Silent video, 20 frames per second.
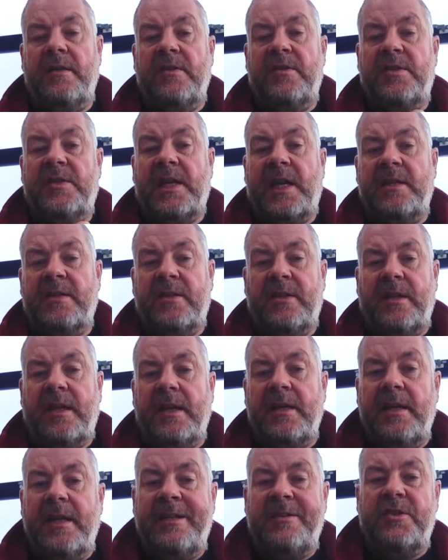
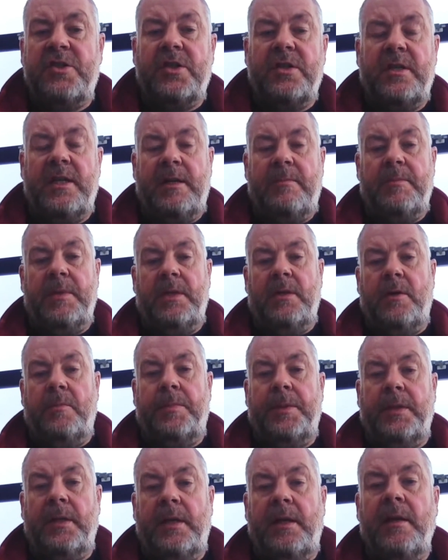satellite internet
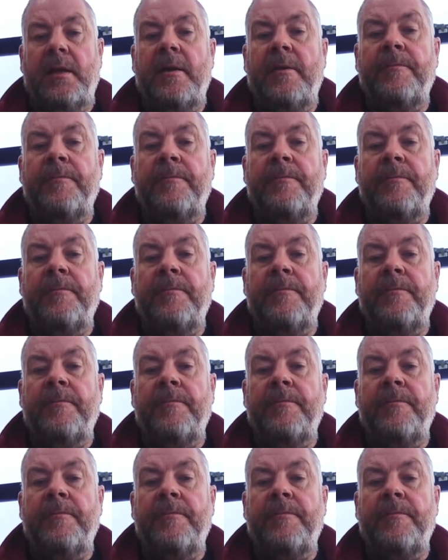monopoly,